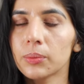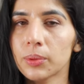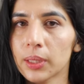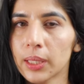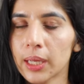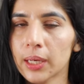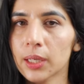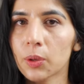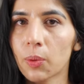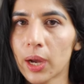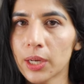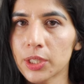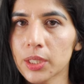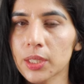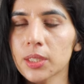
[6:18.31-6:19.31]
related
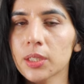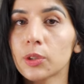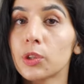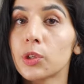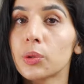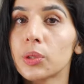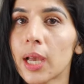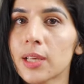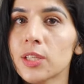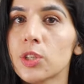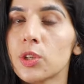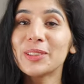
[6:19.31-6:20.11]
questions to test